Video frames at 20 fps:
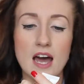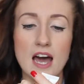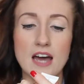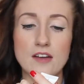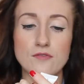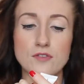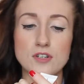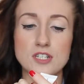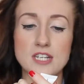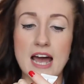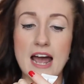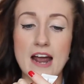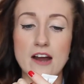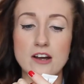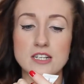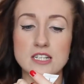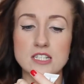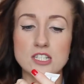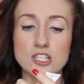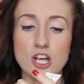and for
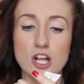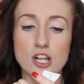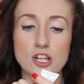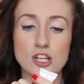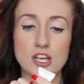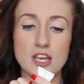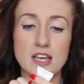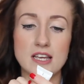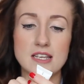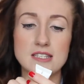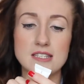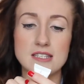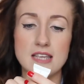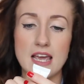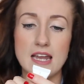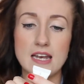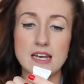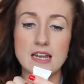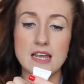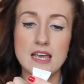tired and dull looking
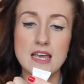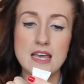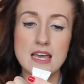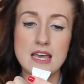skin.